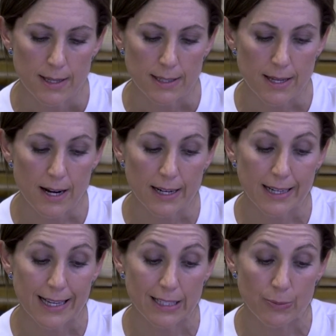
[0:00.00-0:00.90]
Sterling
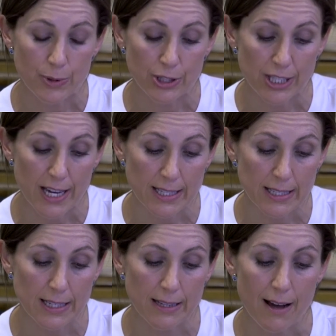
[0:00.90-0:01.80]
has
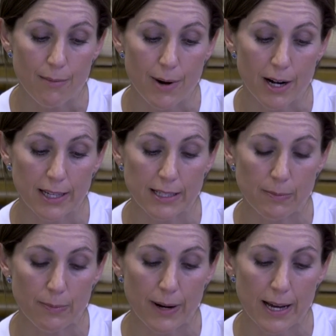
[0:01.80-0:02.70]
depreciated, and
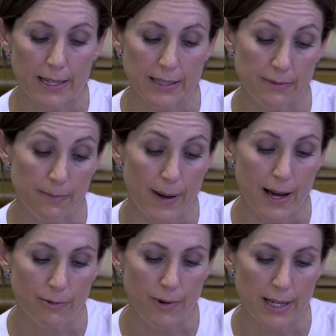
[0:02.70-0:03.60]
market-implied
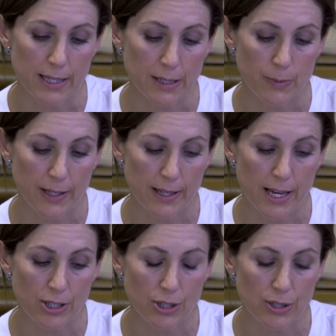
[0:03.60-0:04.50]
bank rate
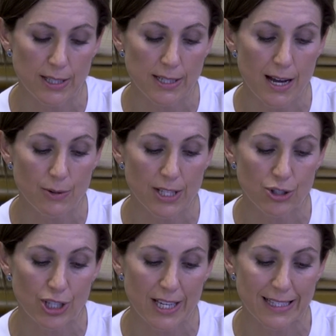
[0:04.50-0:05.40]
expectations now
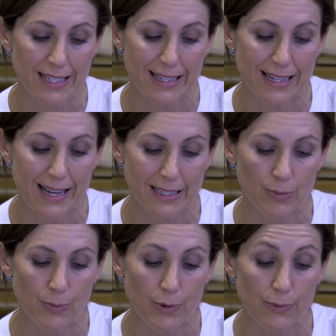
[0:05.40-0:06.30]
suggest that the
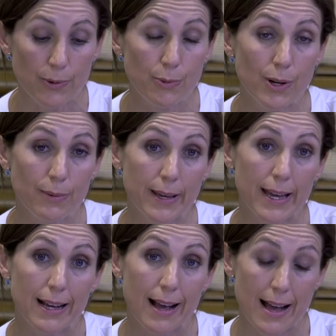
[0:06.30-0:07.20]
next move will be
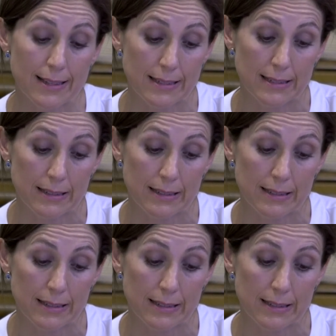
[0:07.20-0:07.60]
a cut.